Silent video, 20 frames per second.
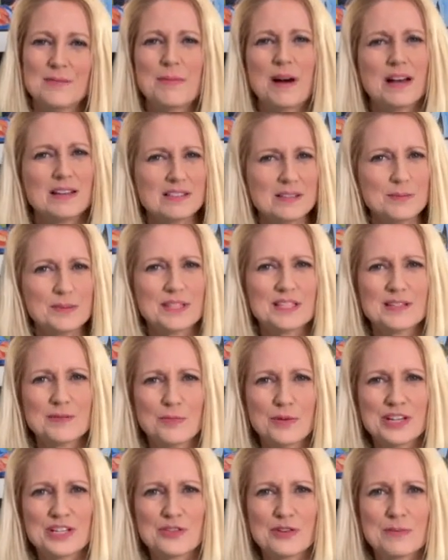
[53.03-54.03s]
possibly
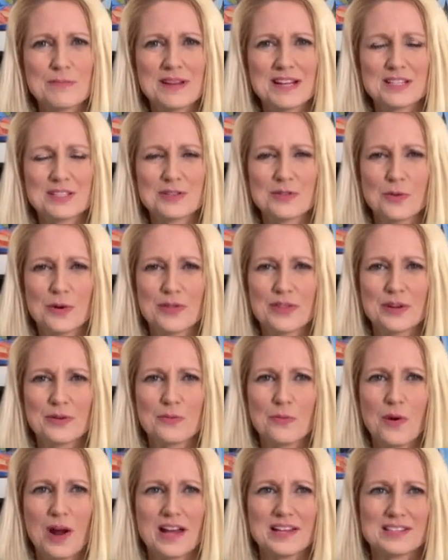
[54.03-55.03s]
some wintry mix north
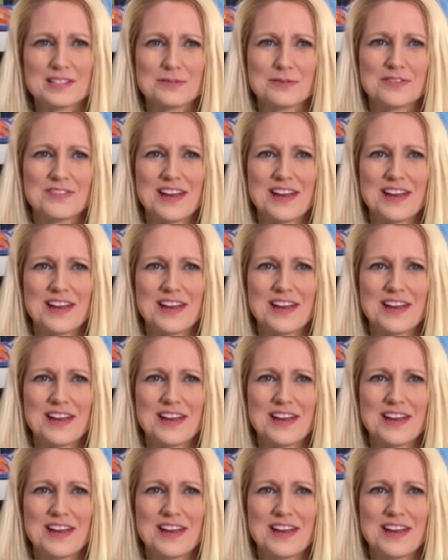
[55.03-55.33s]
and west.